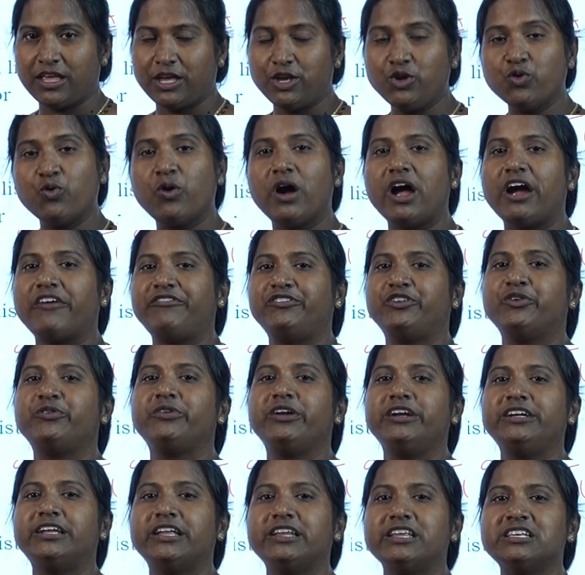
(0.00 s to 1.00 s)
you have to
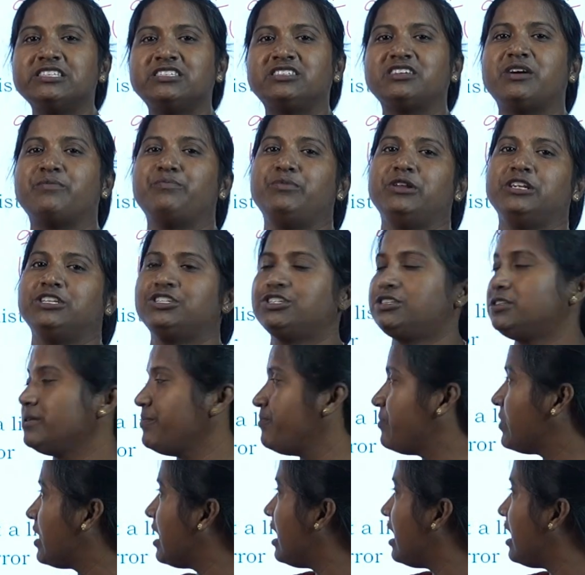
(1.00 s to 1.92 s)
return a sublist.